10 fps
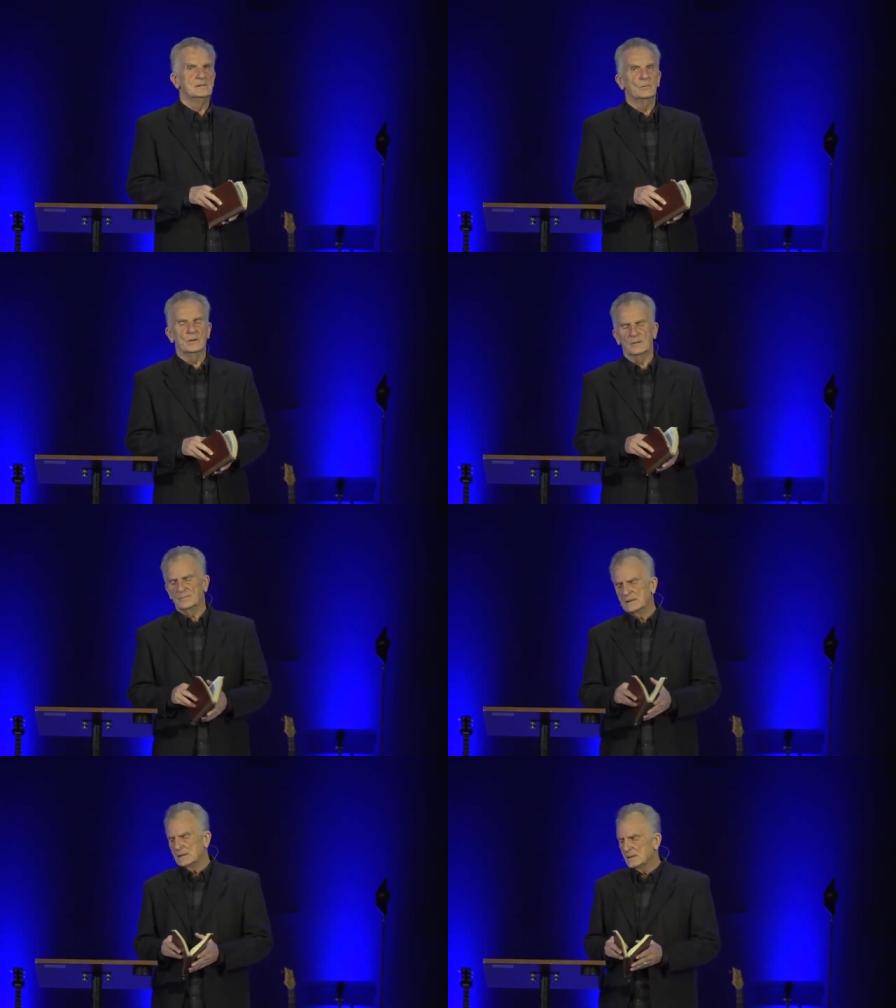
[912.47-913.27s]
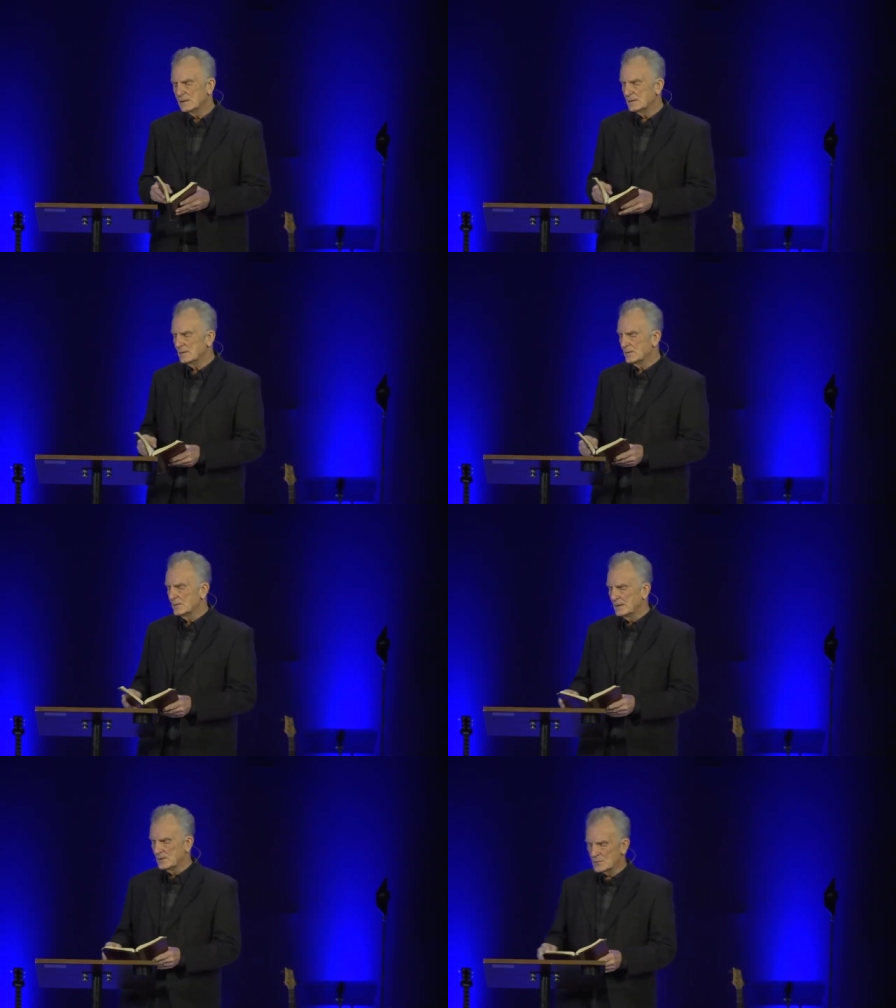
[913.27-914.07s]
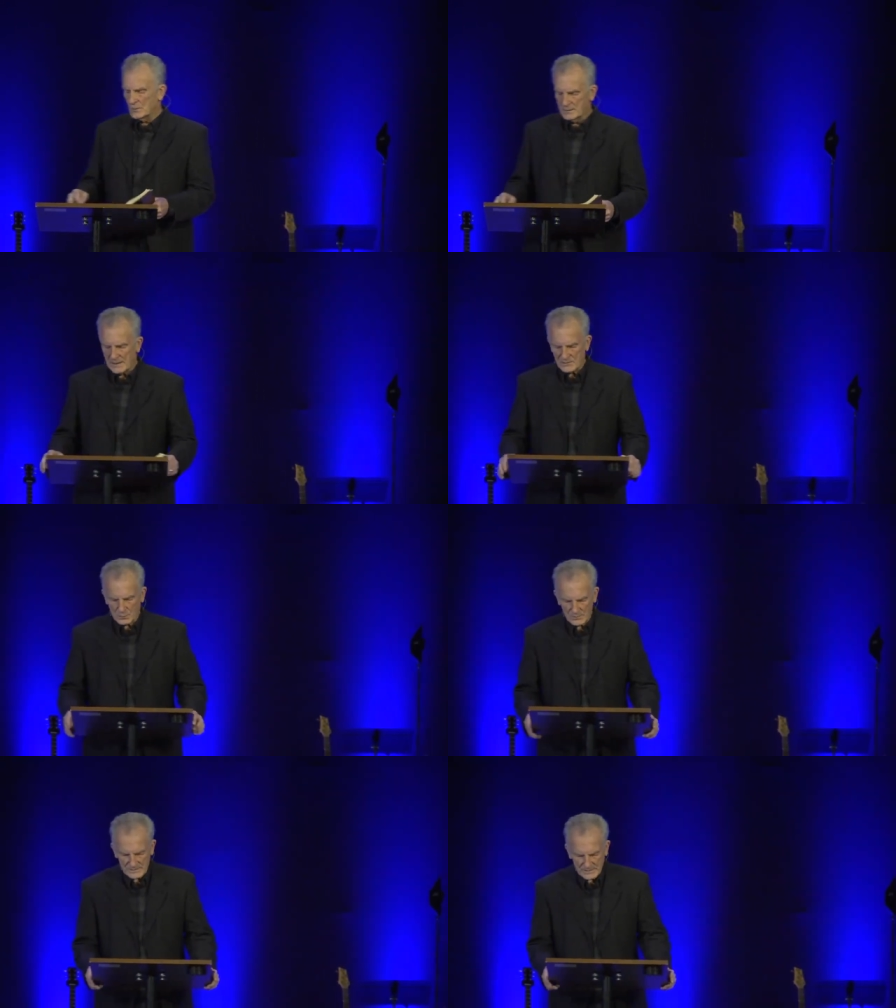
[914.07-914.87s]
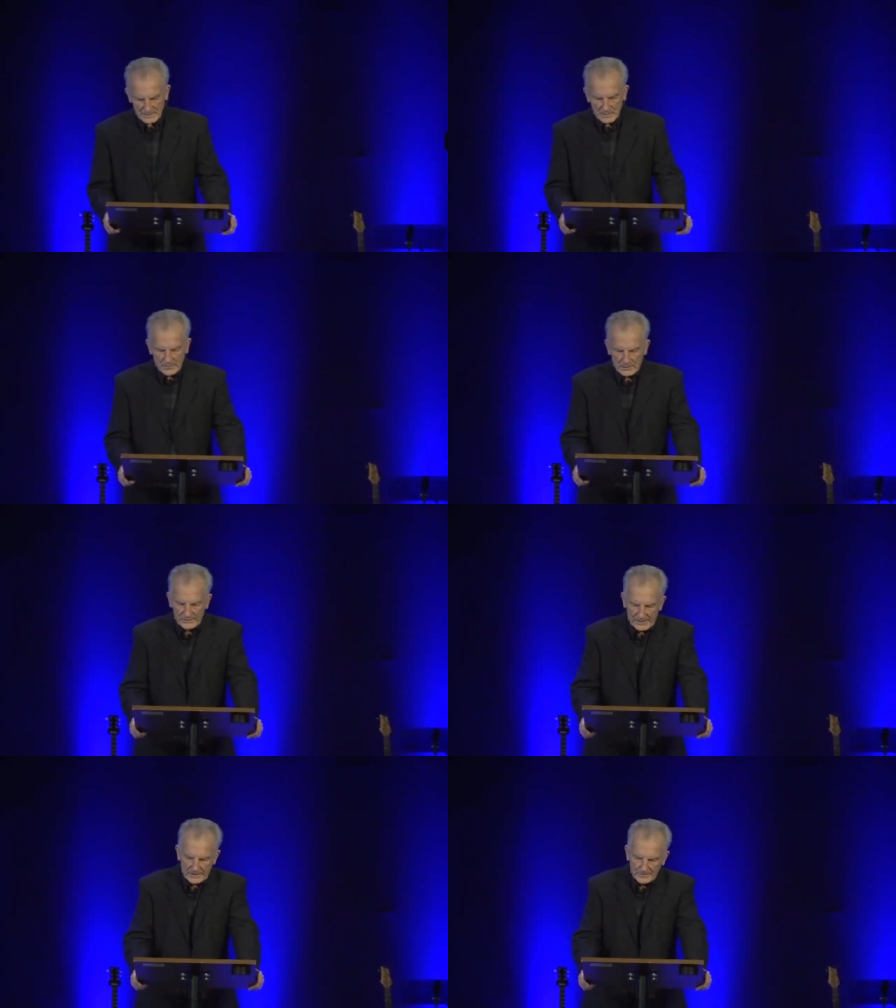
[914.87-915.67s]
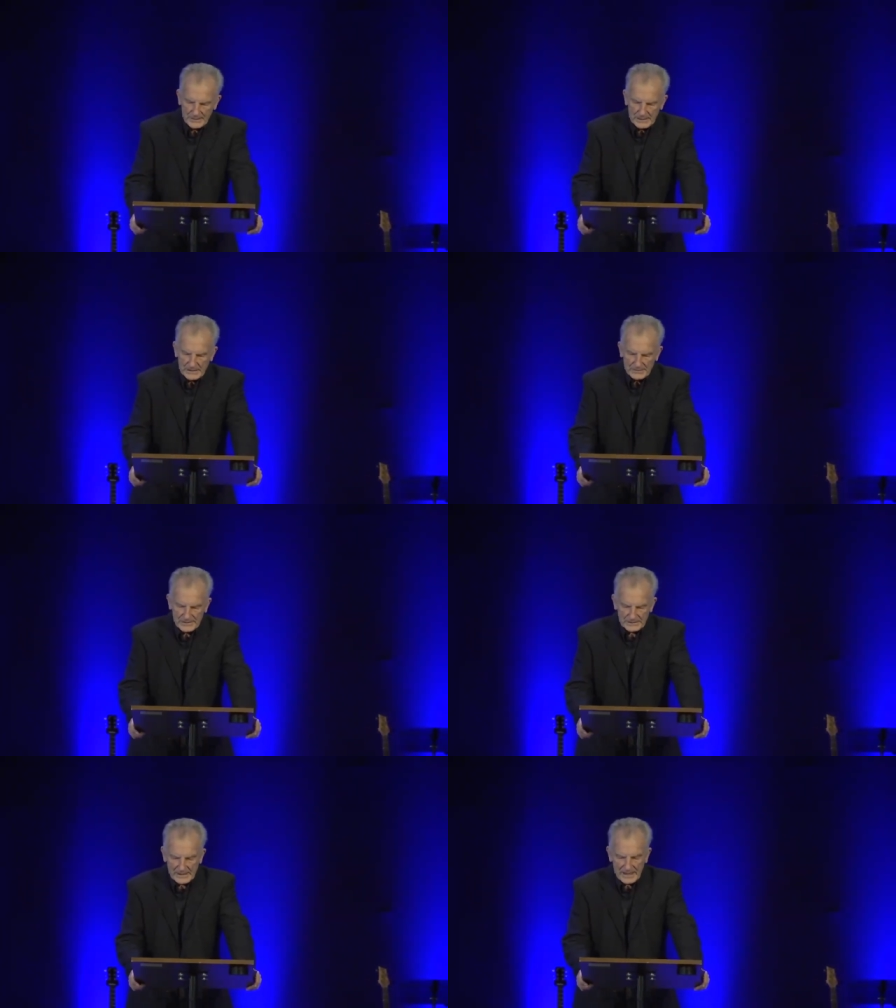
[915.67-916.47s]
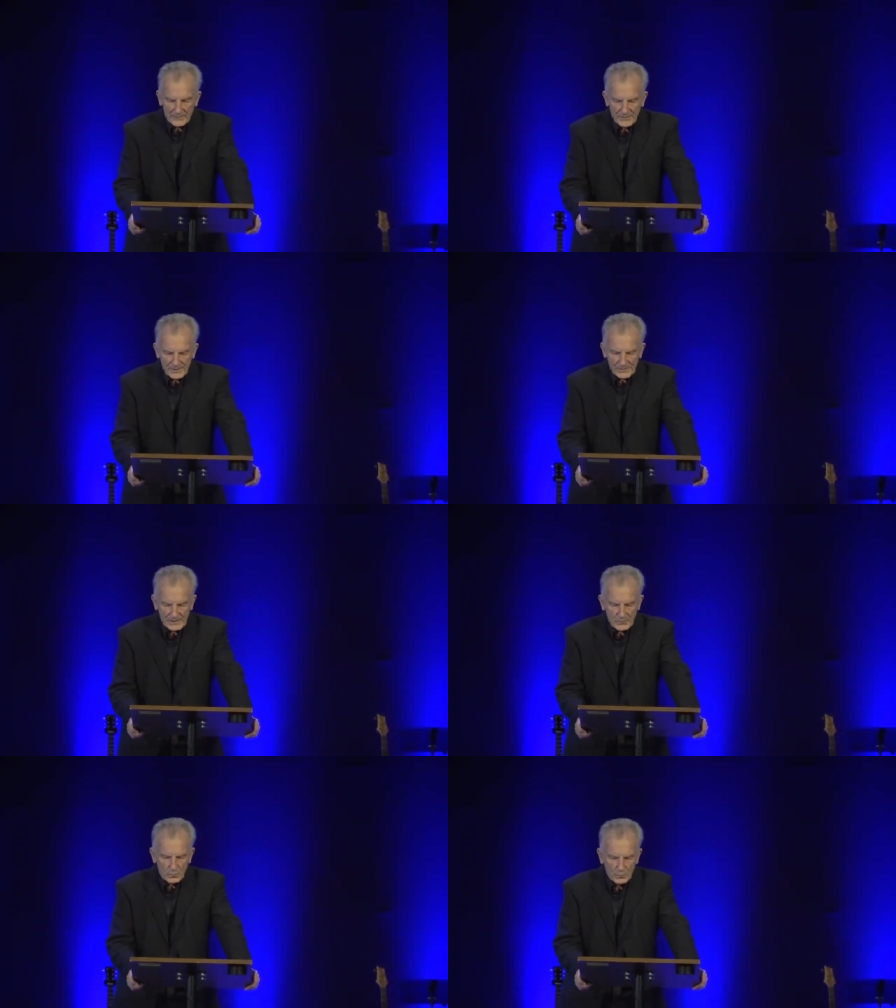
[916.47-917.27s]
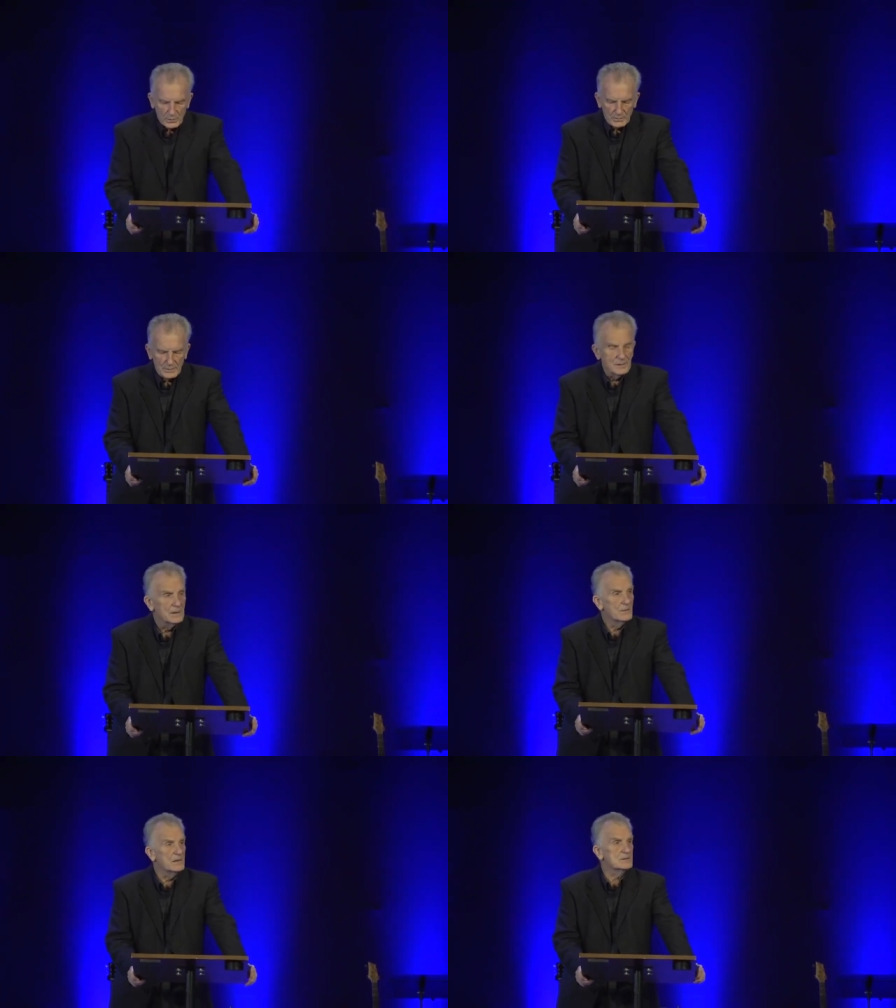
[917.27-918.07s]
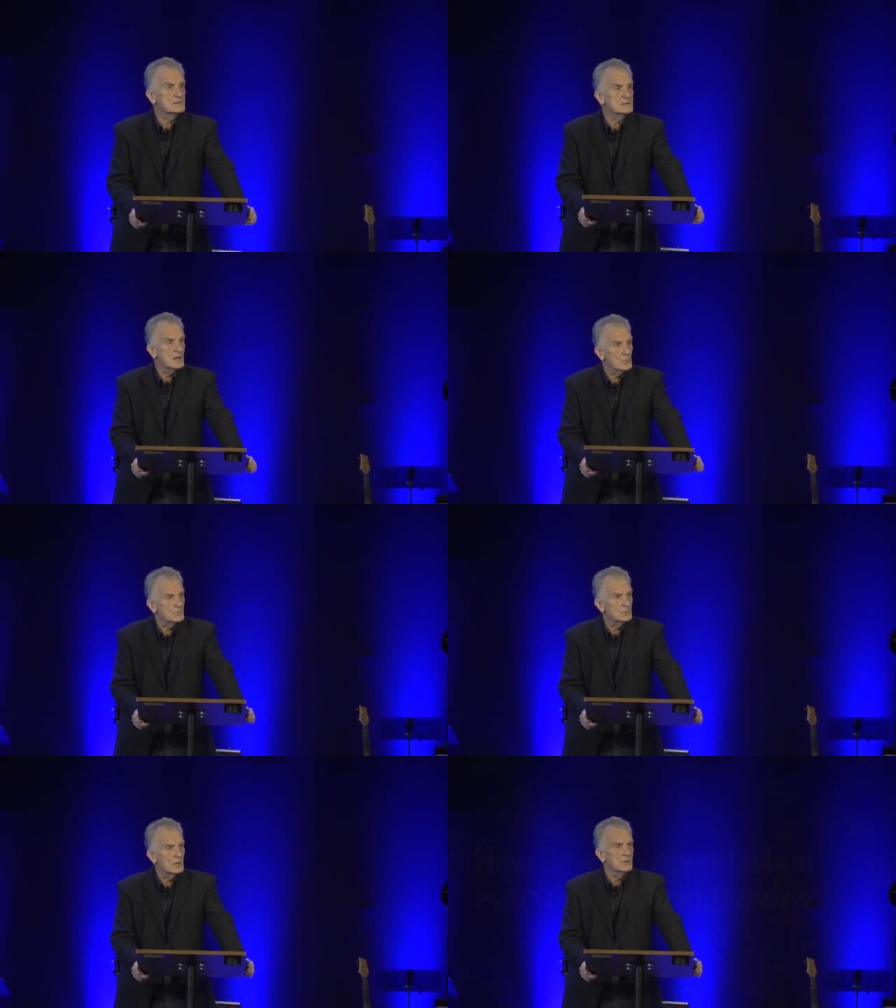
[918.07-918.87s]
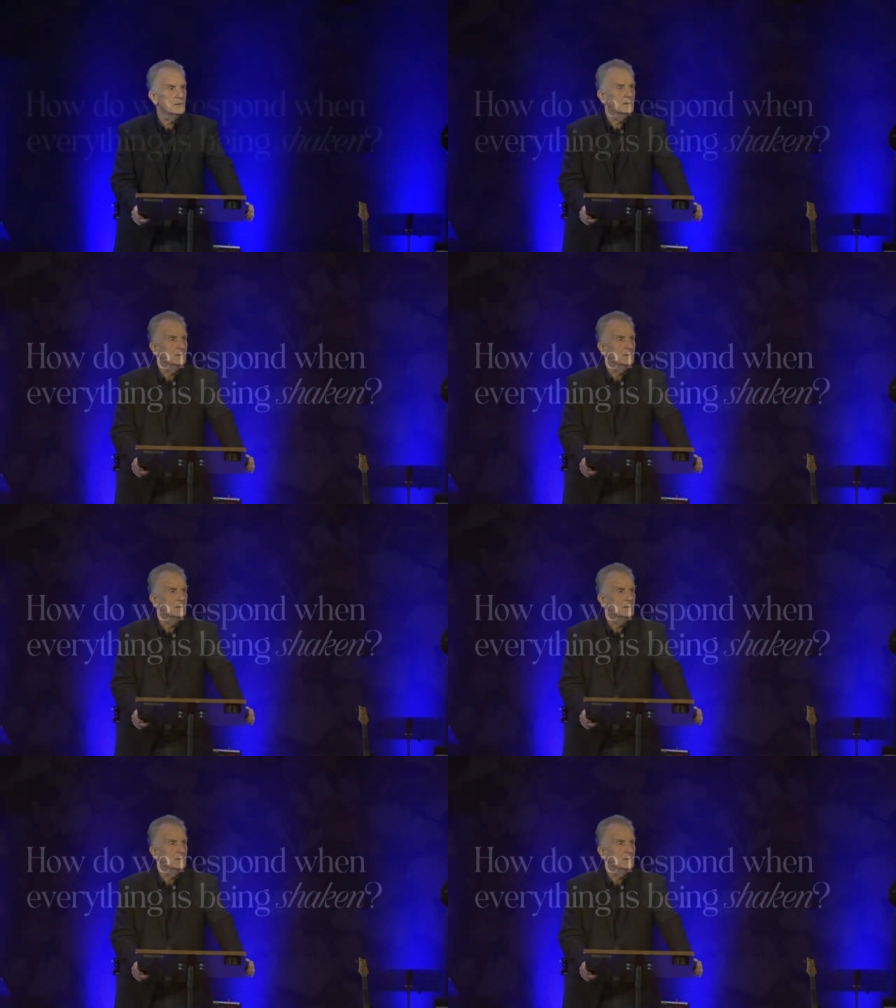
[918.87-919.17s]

Well, here's what God's word says about that that everything will, that is temporary,